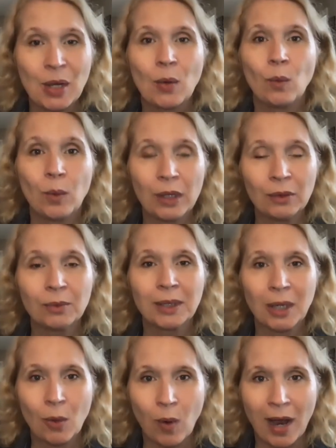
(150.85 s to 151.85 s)
will
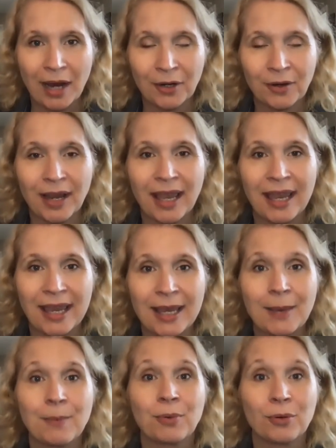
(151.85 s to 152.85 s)
require a
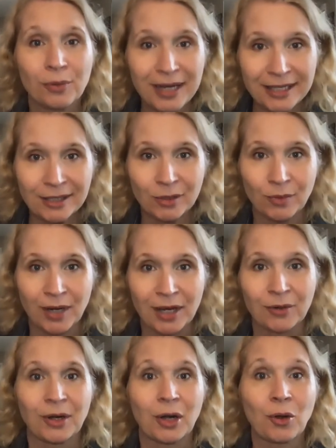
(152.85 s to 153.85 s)
pre-screen
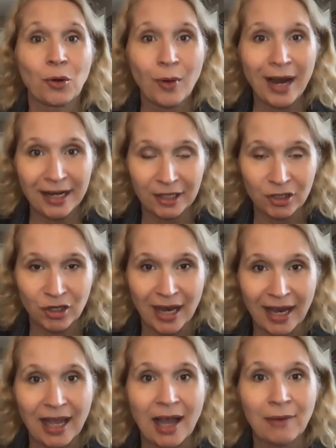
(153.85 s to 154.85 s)
or a credit
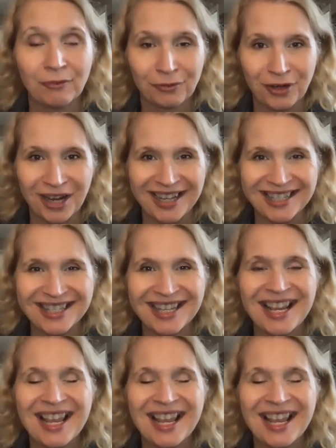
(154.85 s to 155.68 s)
check up front